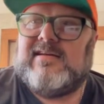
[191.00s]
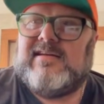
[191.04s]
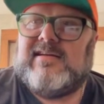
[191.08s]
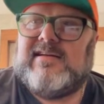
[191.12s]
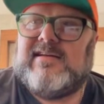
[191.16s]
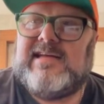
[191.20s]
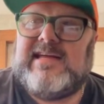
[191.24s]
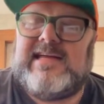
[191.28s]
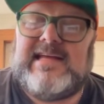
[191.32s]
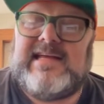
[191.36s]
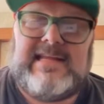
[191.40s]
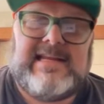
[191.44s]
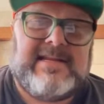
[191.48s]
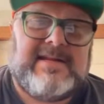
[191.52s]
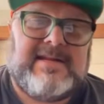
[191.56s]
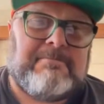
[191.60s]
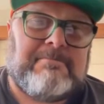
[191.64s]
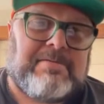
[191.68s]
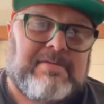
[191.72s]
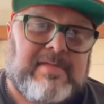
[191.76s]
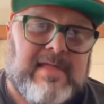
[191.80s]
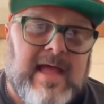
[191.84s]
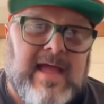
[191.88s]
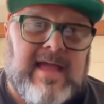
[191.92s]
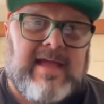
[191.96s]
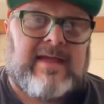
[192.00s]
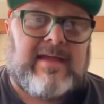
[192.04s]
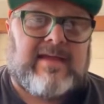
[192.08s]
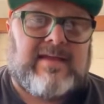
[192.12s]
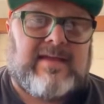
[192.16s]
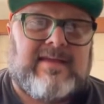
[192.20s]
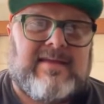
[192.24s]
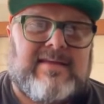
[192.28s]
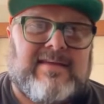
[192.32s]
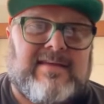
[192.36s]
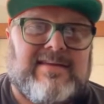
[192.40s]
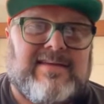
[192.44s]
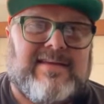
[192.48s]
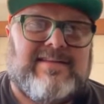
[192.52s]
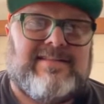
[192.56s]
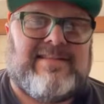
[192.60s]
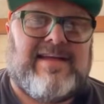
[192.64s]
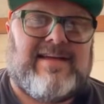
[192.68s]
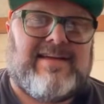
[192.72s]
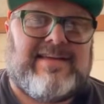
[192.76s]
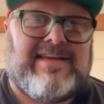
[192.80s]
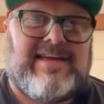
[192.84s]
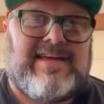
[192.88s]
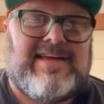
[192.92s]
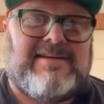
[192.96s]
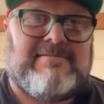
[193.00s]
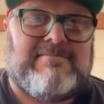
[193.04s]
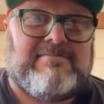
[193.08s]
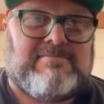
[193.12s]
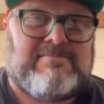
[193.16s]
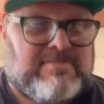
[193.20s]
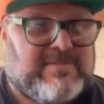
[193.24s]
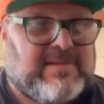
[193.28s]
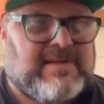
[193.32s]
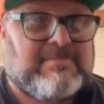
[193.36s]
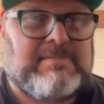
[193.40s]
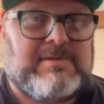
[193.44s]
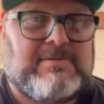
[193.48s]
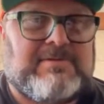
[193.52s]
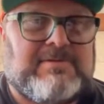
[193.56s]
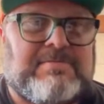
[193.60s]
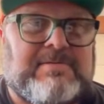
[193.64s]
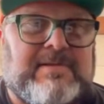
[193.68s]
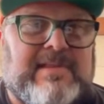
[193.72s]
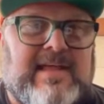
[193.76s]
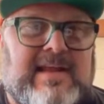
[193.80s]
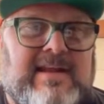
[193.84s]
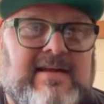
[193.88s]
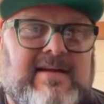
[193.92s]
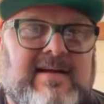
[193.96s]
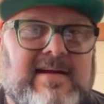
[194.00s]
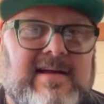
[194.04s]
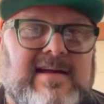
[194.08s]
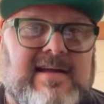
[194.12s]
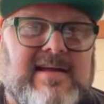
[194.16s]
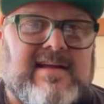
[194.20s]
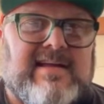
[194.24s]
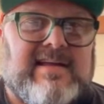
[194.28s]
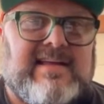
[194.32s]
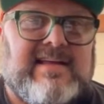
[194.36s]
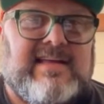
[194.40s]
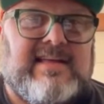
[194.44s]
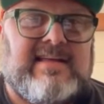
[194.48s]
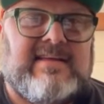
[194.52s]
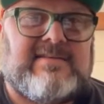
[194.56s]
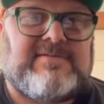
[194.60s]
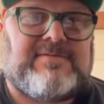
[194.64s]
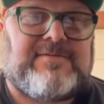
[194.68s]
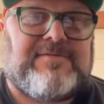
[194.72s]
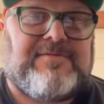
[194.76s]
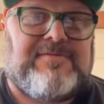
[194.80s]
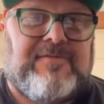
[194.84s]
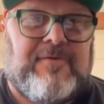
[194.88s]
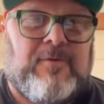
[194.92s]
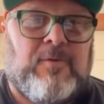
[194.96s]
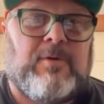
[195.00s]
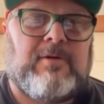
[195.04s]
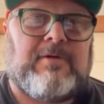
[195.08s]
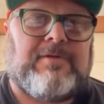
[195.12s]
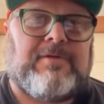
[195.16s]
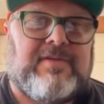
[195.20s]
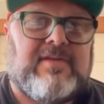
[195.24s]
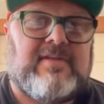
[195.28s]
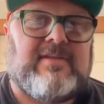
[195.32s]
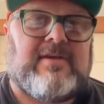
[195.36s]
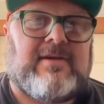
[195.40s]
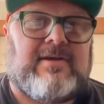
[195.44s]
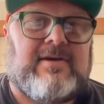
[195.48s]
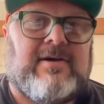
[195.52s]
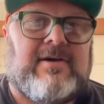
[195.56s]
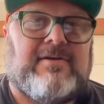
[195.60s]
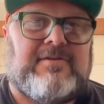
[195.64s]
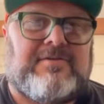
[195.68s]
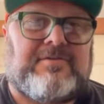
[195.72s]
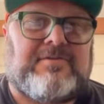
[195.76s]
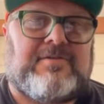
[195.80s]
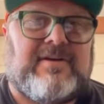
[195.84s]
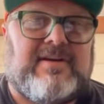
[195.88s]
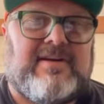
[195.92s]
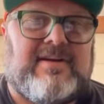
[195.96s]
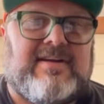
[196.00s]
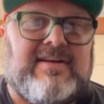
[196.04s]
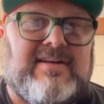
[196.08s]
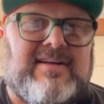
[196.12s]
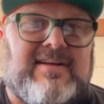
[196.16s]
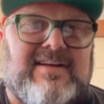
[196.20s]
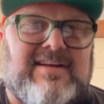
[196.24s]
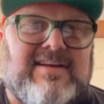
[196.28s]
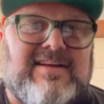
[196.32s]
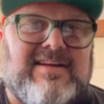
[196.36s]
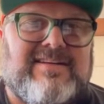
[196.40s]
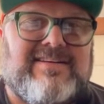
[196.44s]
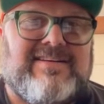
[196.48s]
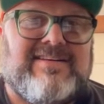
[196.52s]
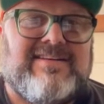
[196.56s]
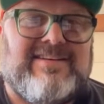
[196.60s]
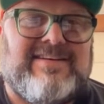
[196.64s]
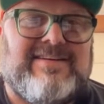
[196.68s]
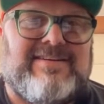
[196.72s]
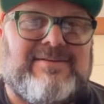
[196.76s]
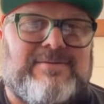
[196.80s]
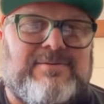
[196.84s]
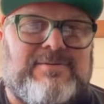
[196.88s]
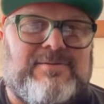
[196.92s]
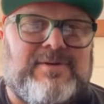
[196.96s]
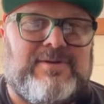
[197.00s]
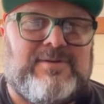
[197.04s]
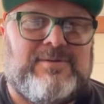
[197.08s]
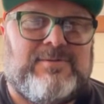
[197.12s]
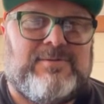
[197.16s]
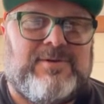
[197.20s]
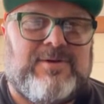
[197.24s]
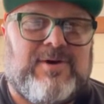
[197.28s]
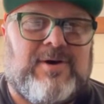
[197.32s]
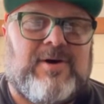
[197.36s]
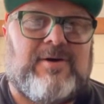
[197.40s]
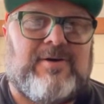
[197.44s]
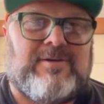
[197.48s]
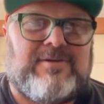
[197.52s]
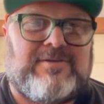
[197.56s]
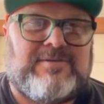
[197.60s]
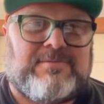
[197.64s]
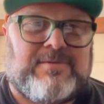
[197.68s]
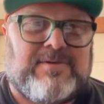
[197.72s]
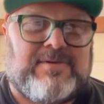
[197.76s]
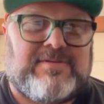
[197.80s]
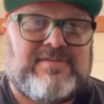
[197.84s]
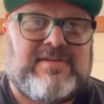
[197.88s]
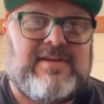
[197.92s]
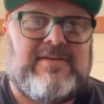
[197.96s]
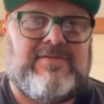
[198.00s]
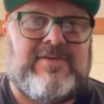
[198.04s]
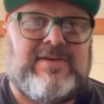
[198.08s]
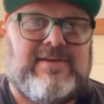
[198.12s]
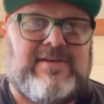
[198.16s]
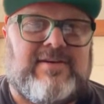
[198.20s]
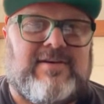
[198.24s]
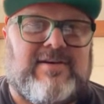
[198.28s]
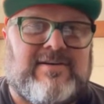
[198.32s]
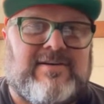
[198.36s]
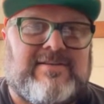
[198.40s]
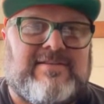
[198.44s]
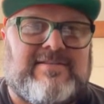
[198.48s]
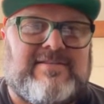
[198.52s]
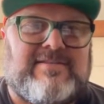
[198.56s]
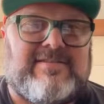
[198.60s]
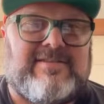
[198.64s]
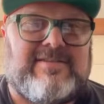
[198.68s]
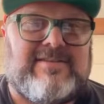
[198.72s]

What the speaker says: He didn't play in that game. Let me just put that there. He is 4th in the country in yards, receiving yards.